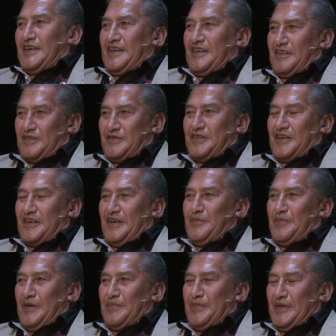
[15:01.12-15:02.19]
kura
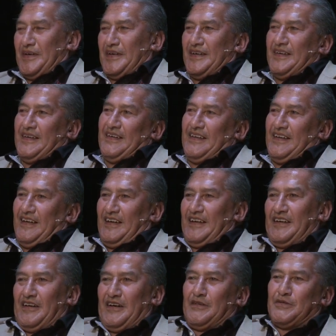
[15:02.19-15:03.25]
kaupapa and
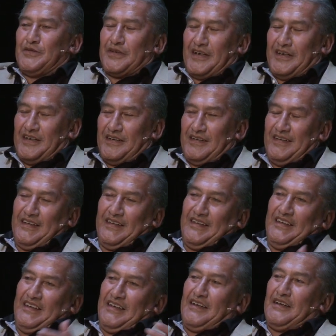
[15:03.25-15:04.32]
hauora,
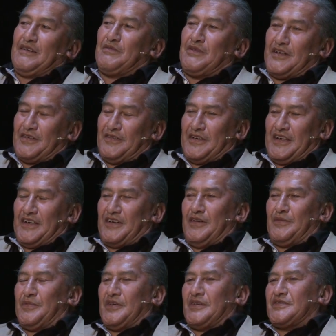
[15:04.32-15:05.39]
and we're talking
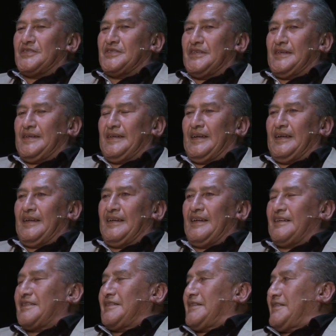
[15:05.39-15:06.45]
commerce. And that
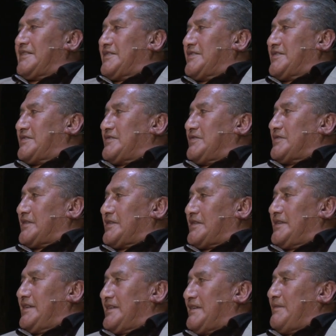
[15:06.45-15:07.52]
sort of shook
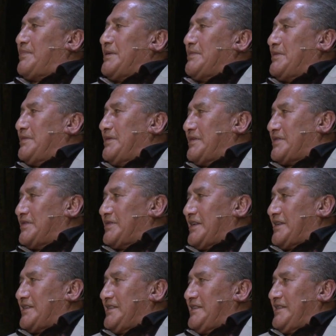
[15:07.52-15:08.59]
the people we were talking
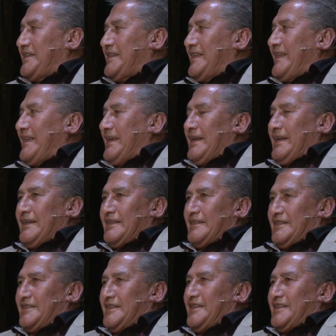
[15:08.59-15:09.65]
to. I said,
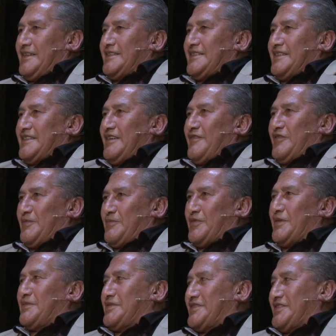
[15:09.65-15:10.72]
gee, this is a different
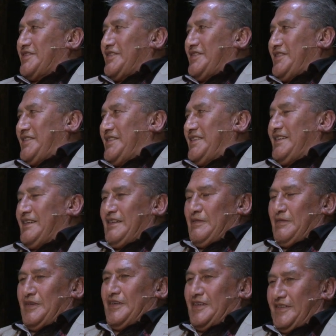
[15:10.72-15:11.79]
proposition. We're
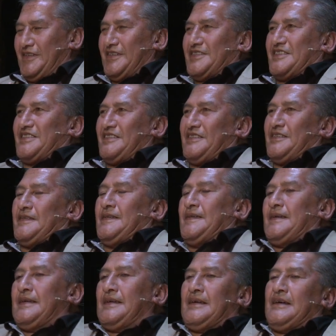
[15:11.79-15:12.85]
not used to
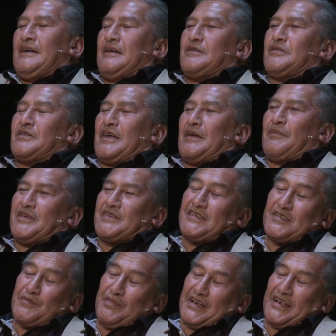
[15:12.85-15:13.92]
talking business,
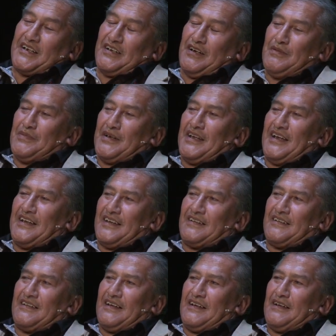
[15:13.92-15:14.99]
but it culminated
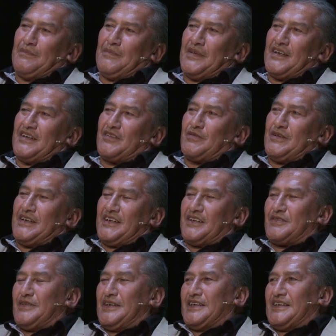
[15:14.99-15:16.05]
in
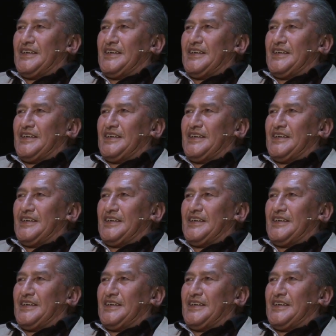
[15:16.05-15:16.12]
2020